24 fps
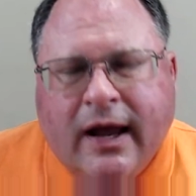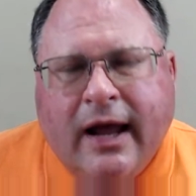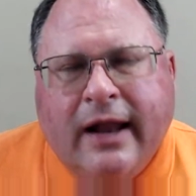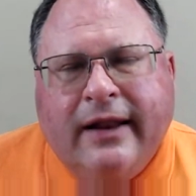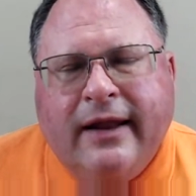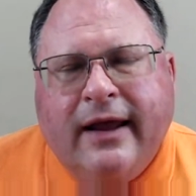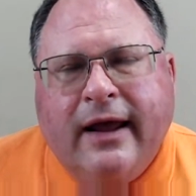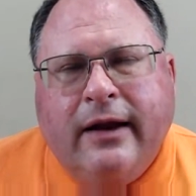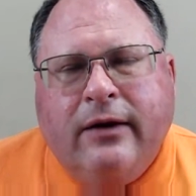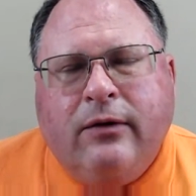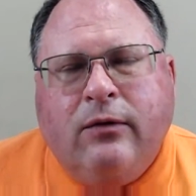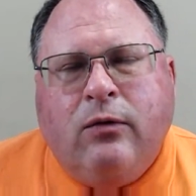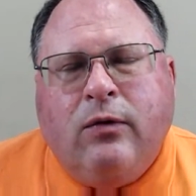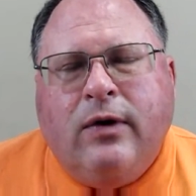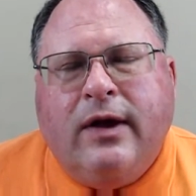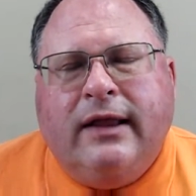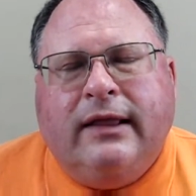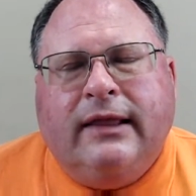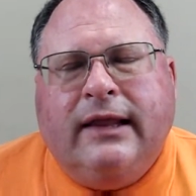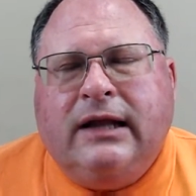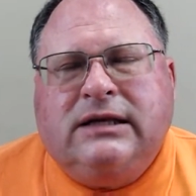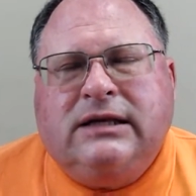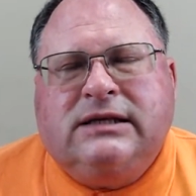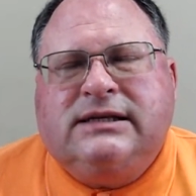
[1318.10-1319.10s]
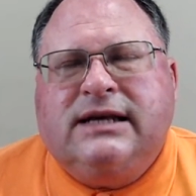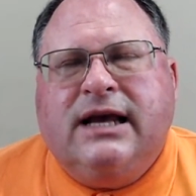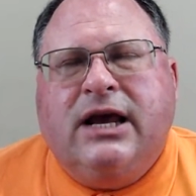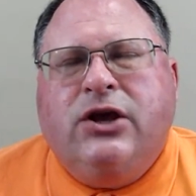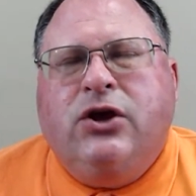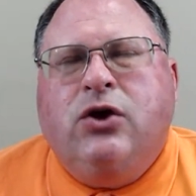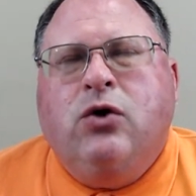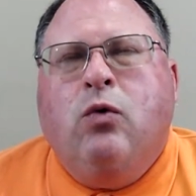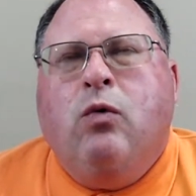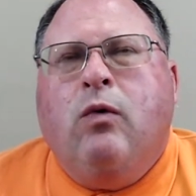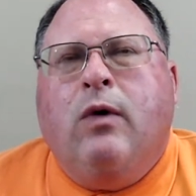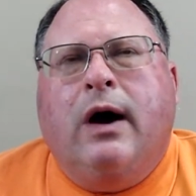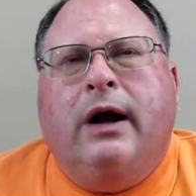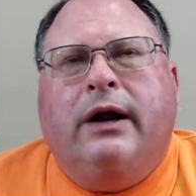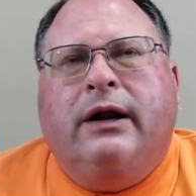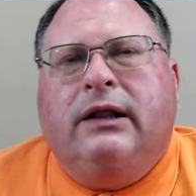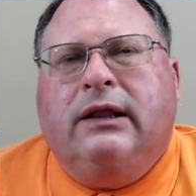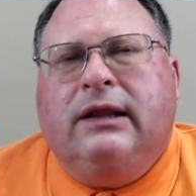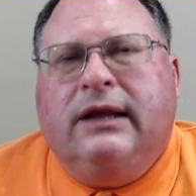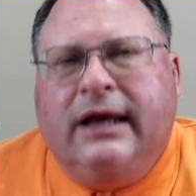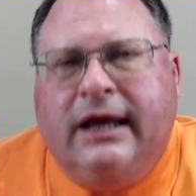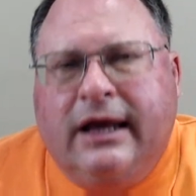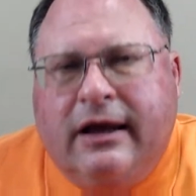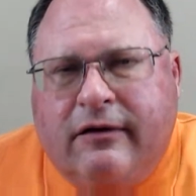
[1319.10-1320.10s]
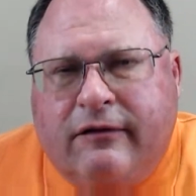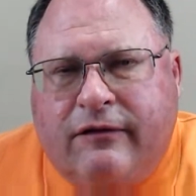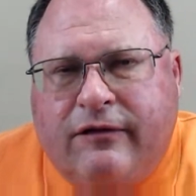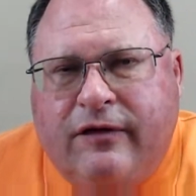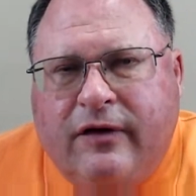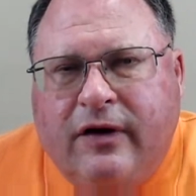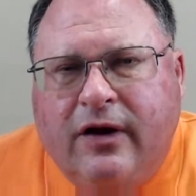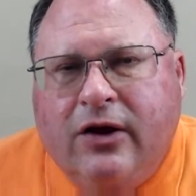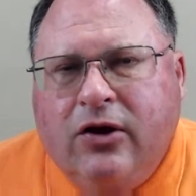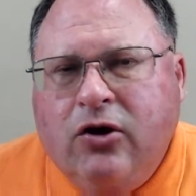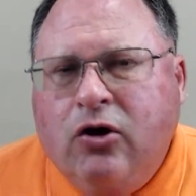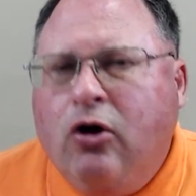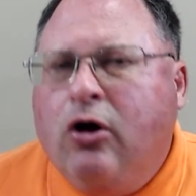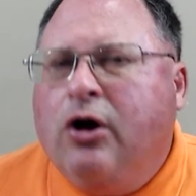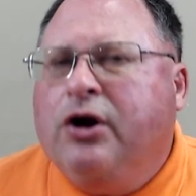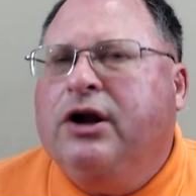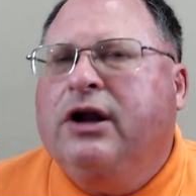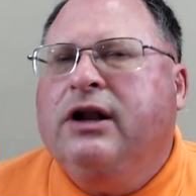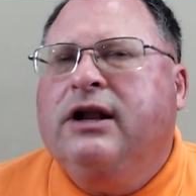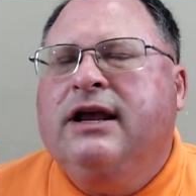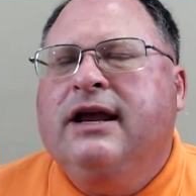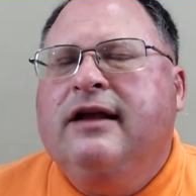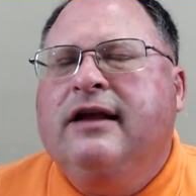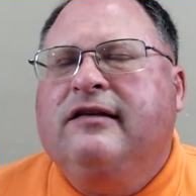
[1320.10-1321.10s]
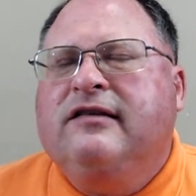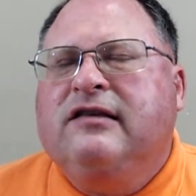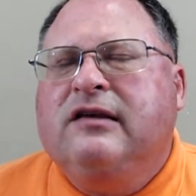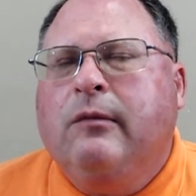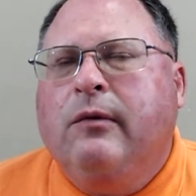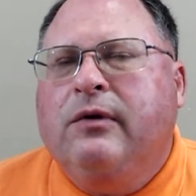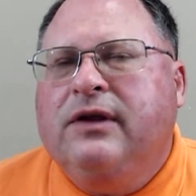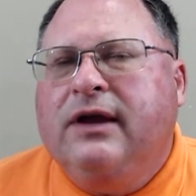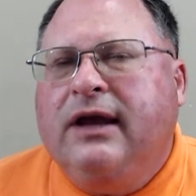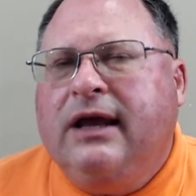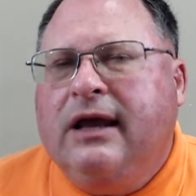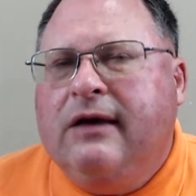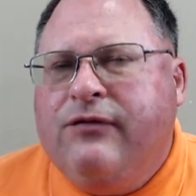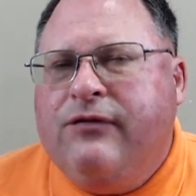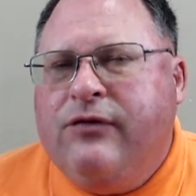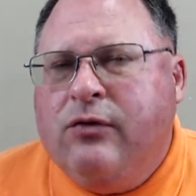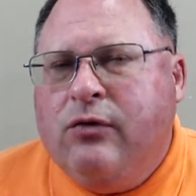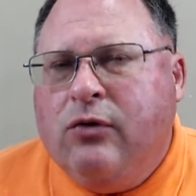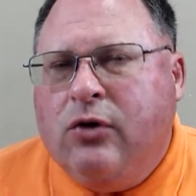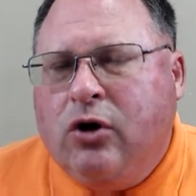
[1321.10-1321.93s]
And then let's say you want to leave. You're going to need someone to give you a